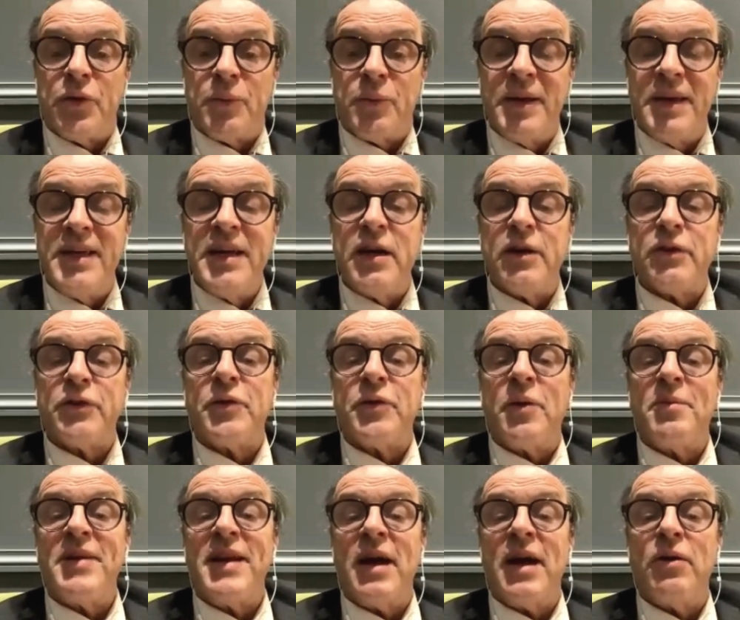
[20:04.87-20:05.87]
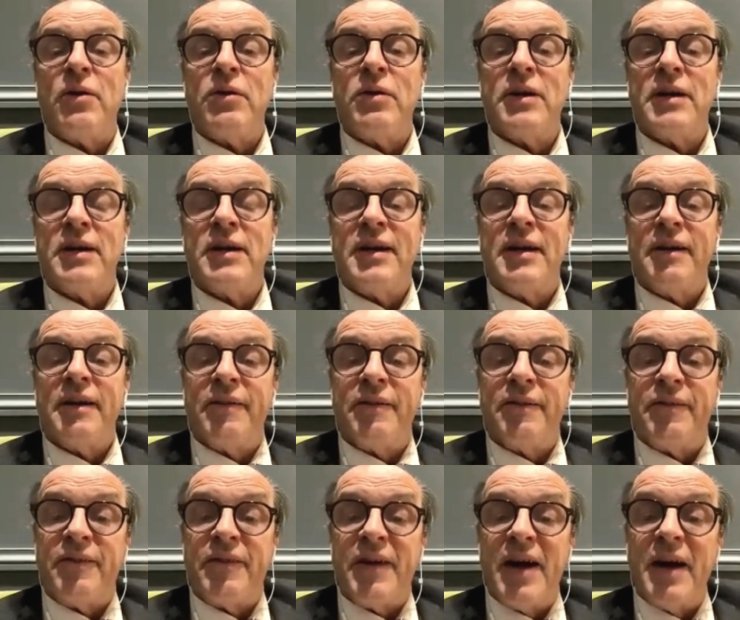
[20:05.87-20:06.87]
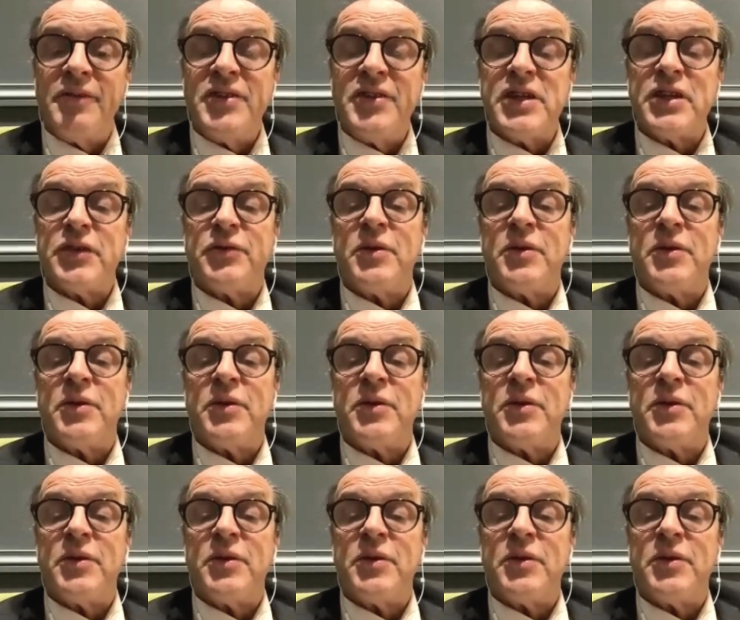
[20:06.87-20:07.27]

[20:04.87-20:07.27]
3 years from now, 5 years